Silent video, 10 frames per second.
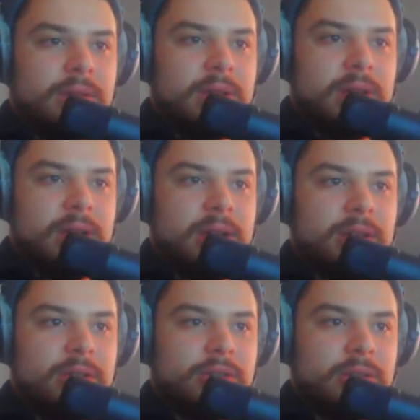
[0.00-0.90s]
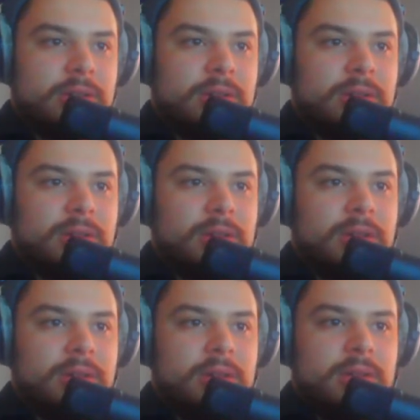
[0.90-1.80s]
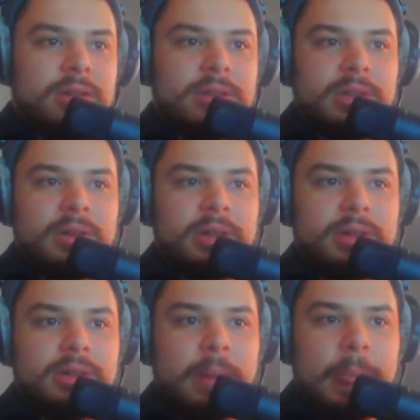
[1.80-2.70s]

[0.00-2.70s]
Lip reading: addition to the series.